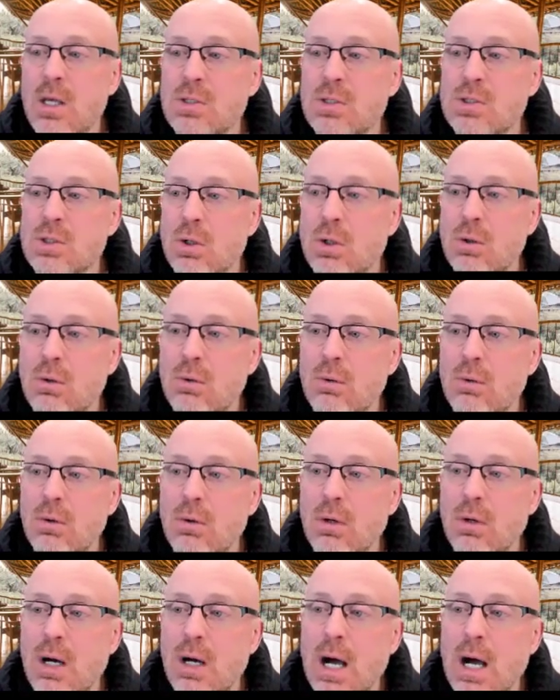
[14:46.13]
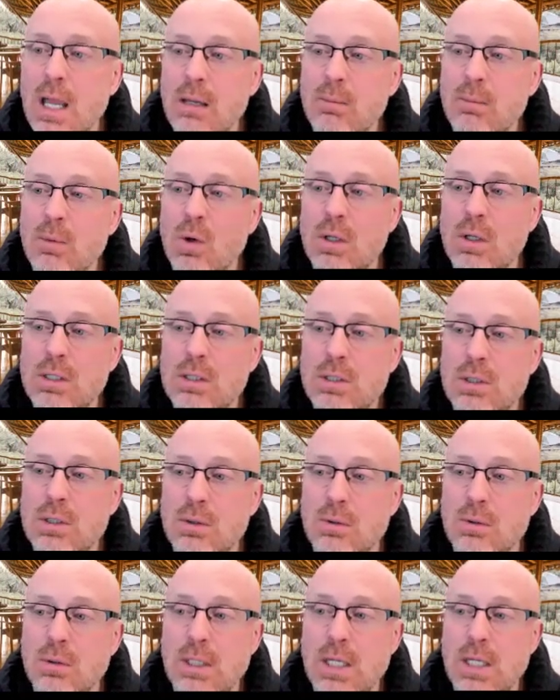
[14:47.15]
So I am going
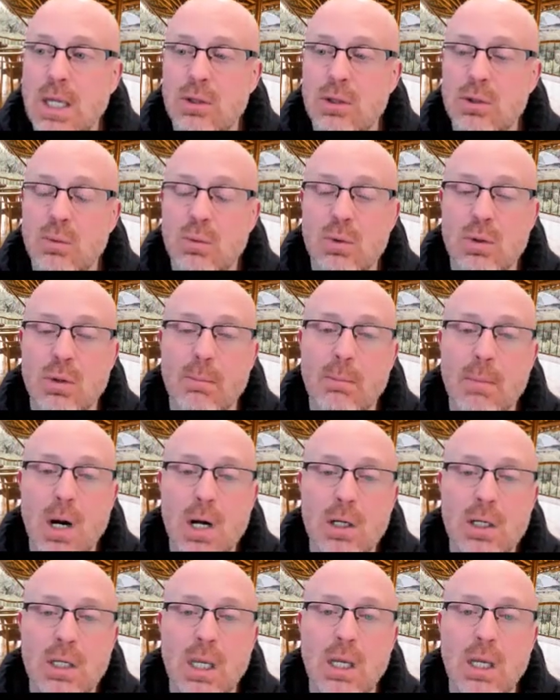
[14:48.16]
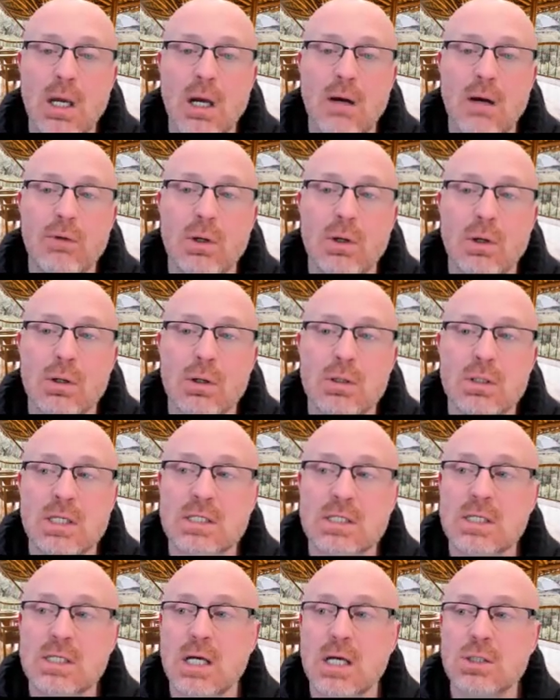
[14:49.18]
to get through the marking of your
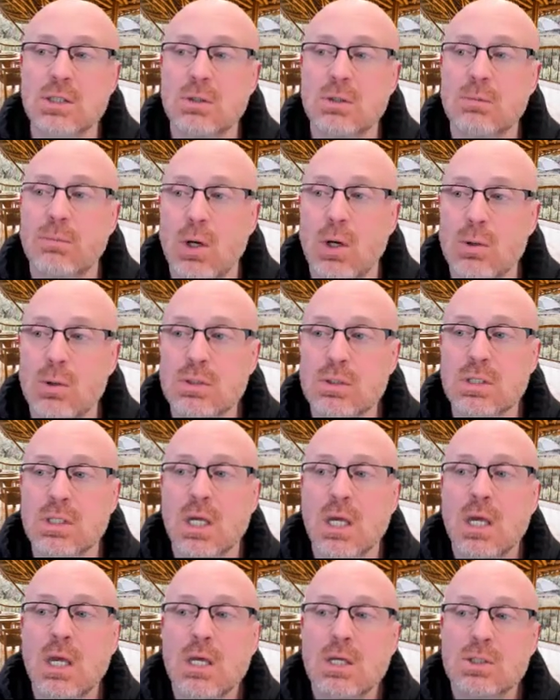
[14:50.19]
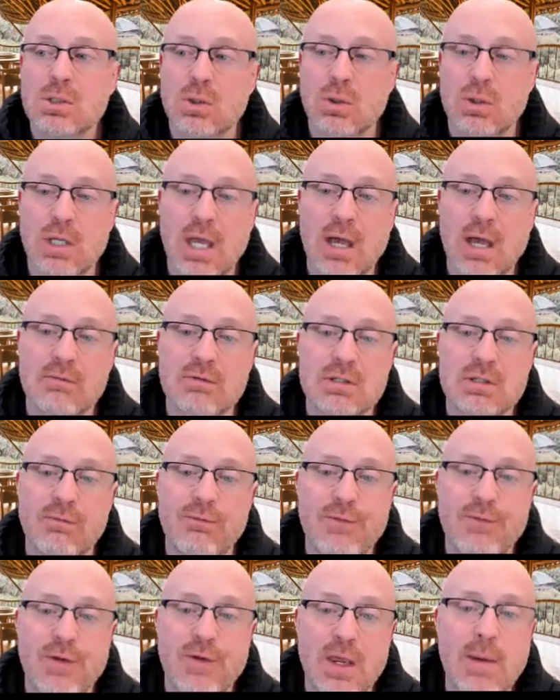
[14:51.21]
discussion posts so that you have some
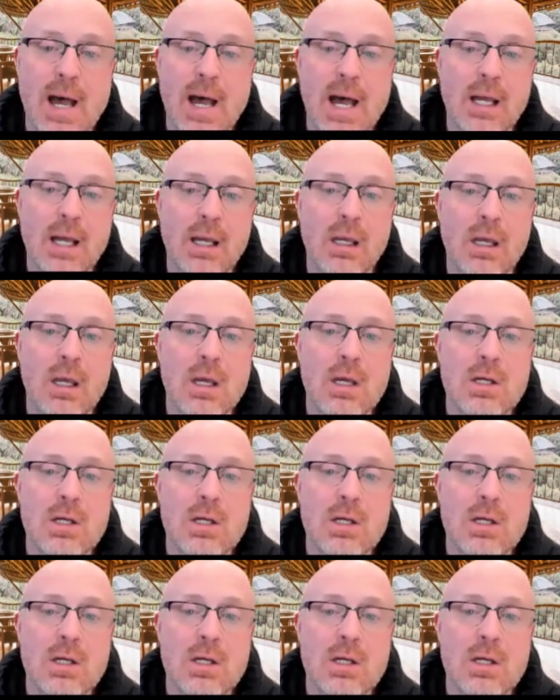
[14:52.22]
feedback,